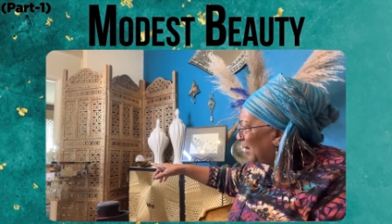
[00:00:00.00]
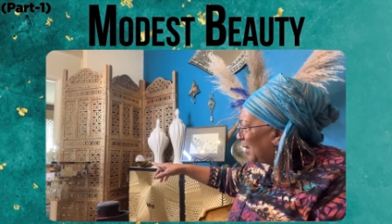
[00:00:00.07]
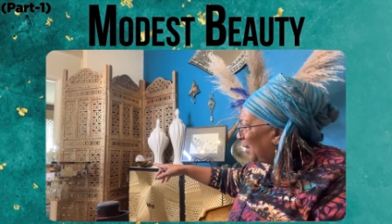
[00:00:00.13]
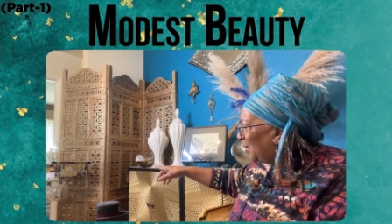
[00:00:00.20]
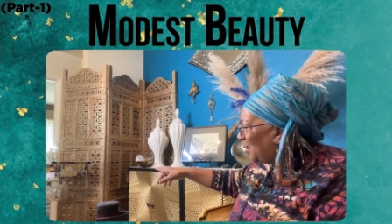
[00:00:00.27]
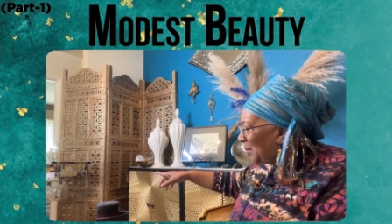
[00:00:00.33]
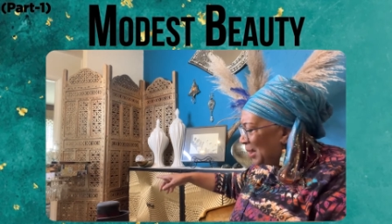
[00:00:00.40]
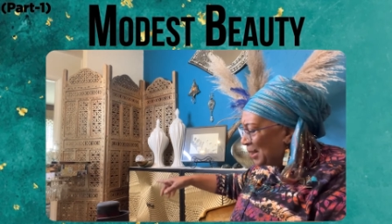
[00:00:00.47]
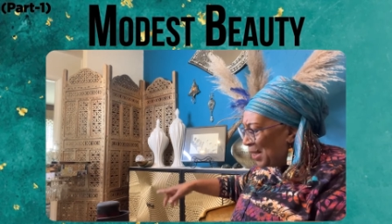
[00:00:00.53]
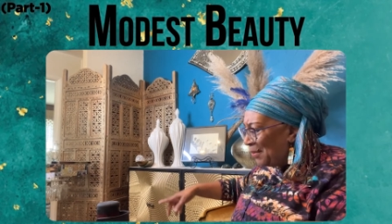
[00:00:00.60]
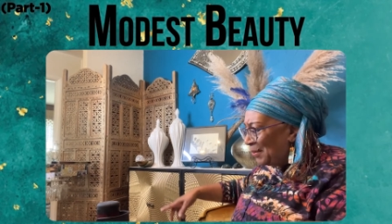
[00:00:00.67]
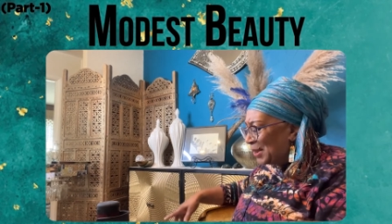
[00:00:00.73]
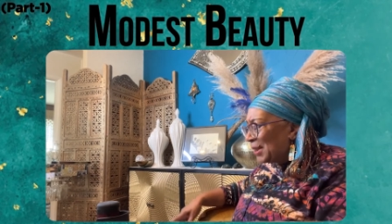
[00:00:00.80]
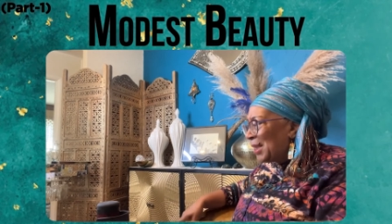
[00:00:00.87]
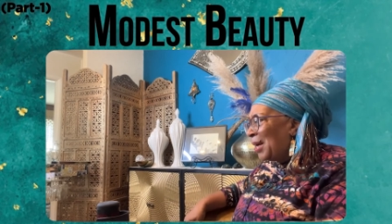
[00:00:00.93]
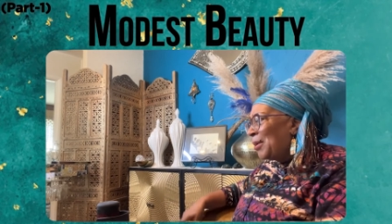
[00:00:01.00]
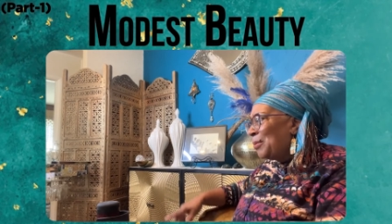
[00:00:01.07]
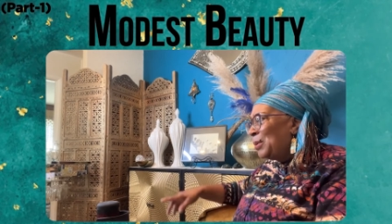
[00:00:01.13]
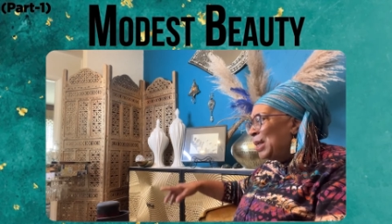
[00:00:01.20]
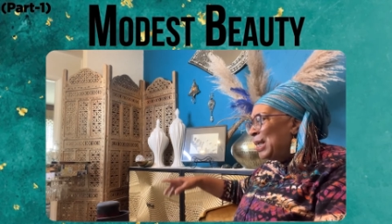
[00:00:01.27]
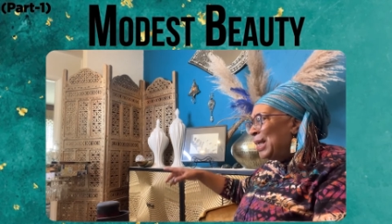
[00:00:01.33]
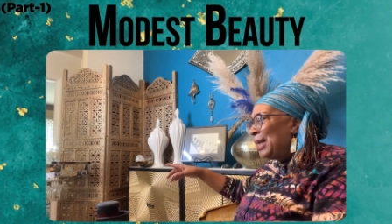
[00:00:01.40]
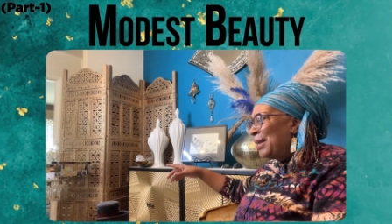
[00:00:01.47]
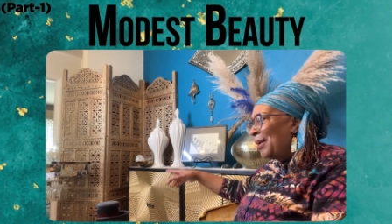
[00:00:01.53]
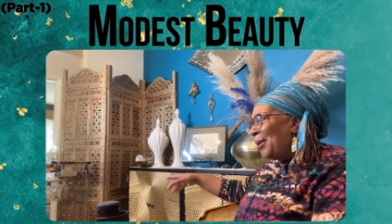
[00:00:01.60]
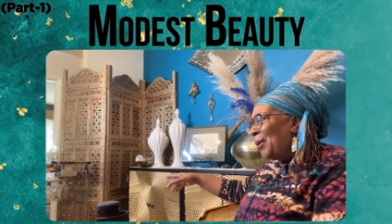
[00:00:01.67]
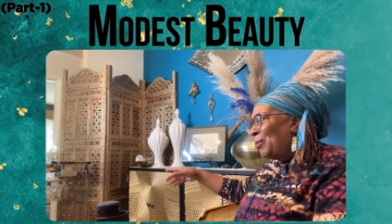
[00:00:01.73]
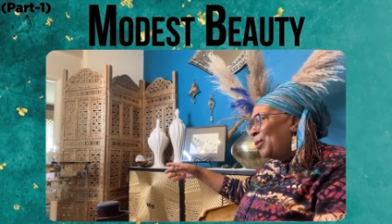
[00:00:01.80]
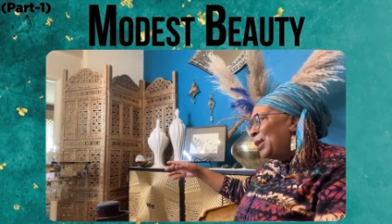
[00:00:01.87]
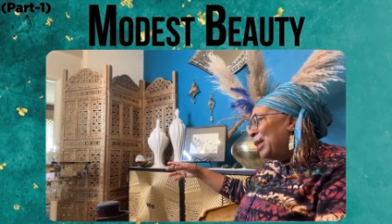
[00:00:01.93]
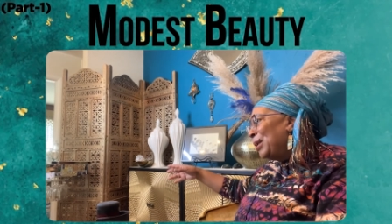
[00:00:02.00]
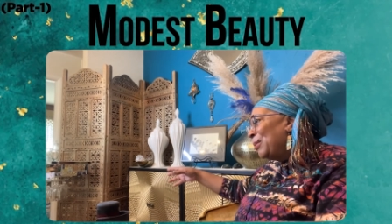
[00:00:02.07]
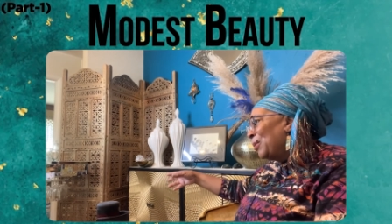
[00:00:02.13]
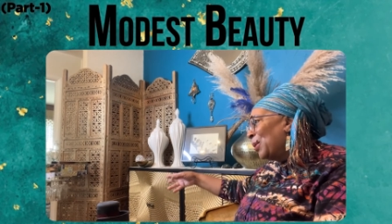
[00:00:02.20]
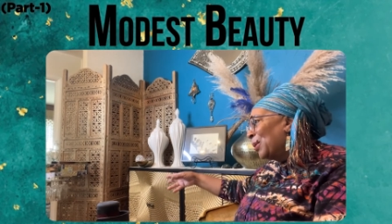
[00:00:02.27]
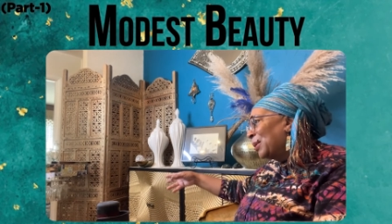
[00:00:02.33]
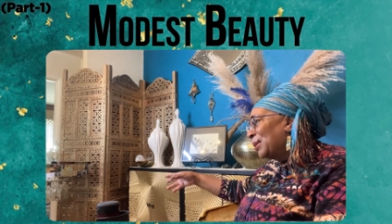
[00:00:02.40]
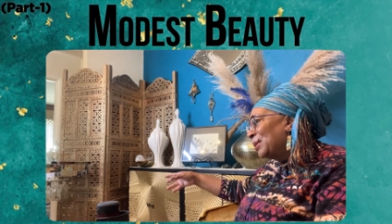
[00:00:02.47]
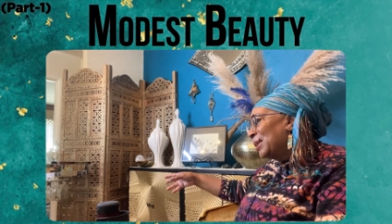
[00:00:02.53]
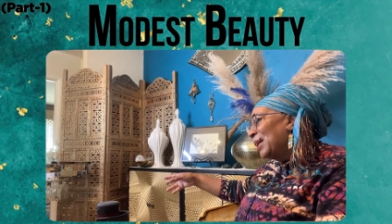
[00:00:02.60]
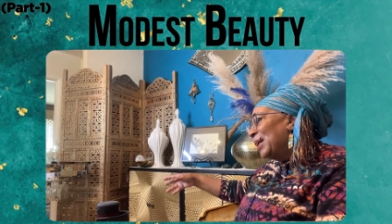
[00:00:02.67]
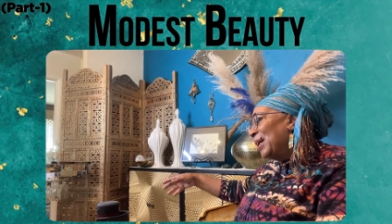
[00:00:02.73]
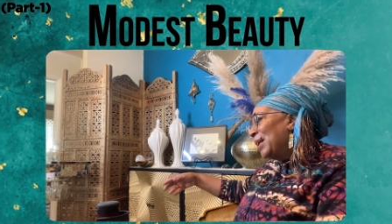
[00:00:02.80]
they'd always have a sign, we need help, we need uh-huh. workers.